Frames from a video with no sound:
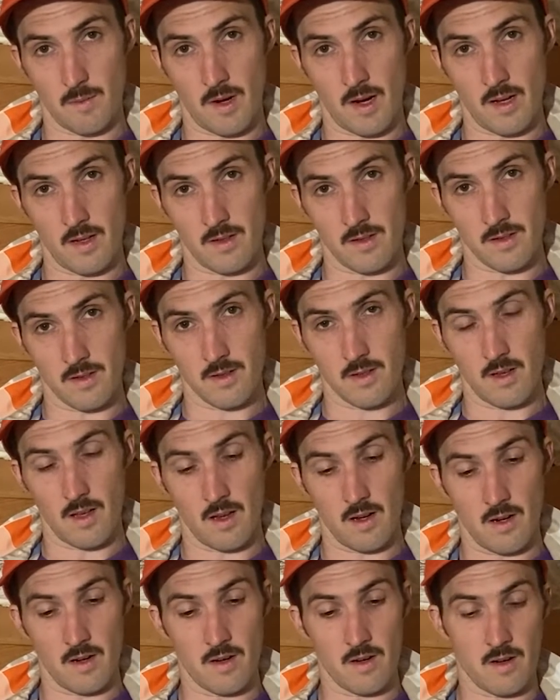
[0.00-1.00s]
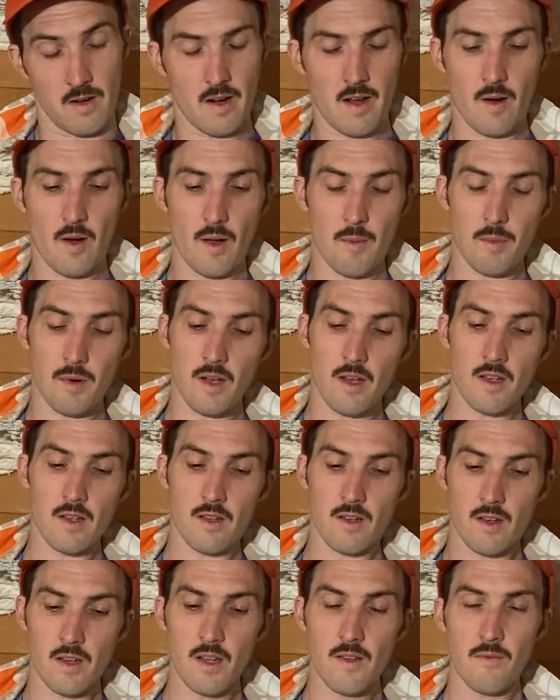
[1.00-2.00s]
miles and under. Now, I probably
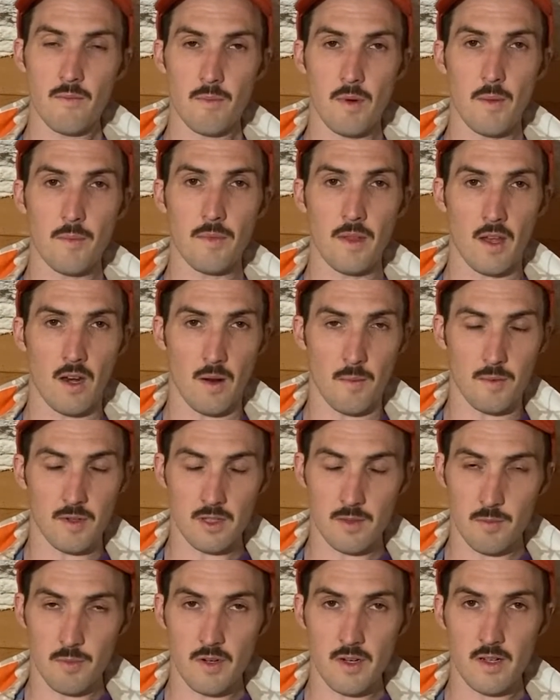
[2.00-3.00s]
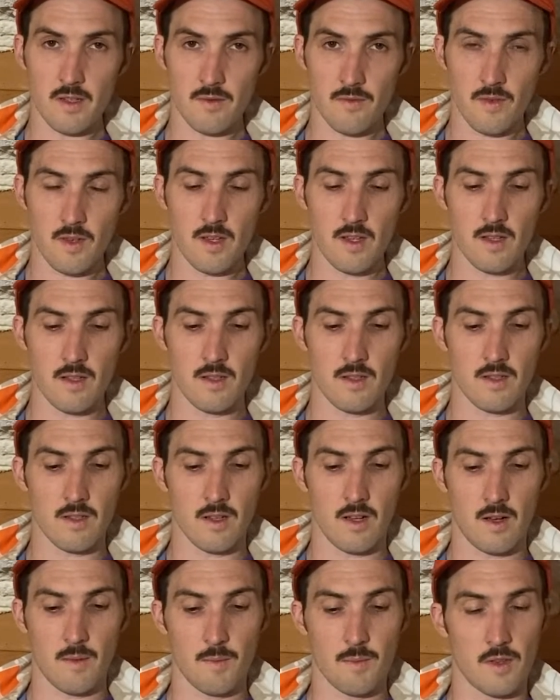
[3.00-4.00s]
could even bump that up because Prius Vs,
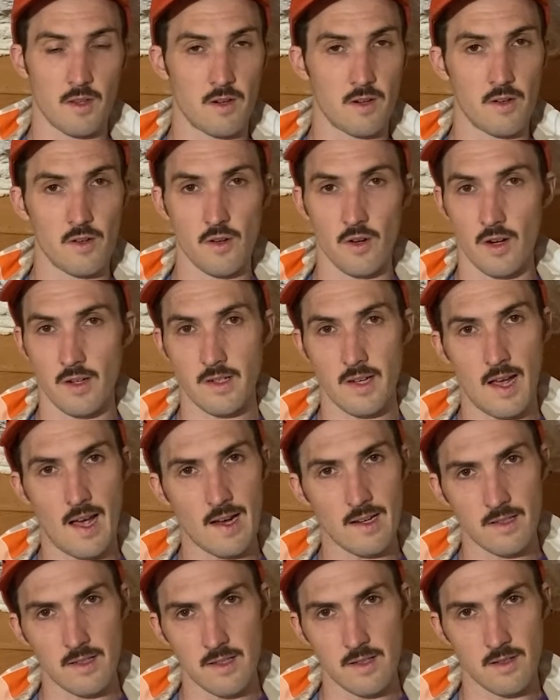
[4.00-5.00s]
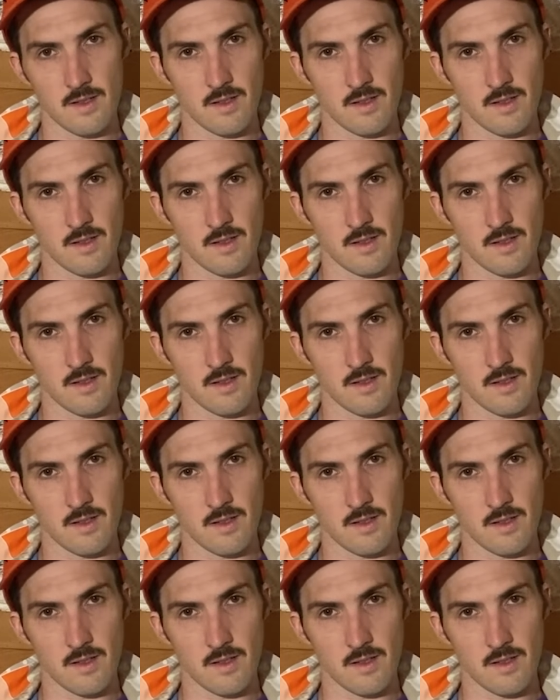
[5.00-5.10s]
they're New York taxis.